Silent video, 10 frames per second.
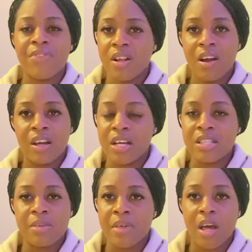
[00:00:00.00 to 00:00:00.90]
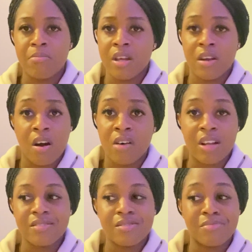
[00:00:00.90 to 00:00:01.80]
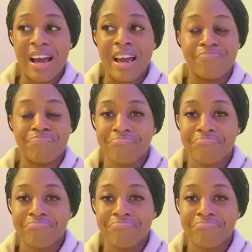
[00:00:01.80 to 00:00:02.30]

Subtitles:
They're not gonna accept the company account. I don't know why.